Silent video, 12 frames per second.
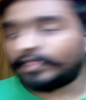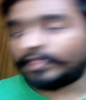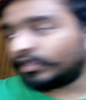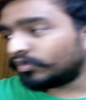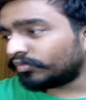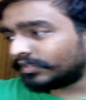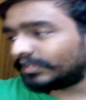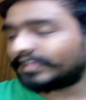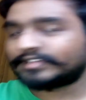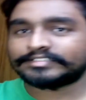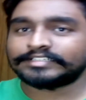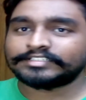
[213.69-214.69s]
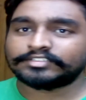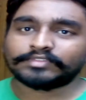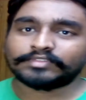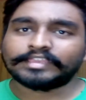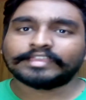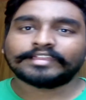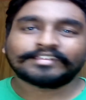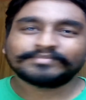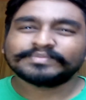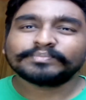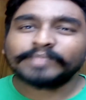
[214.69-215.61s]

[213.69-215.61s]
in the later stages of the year.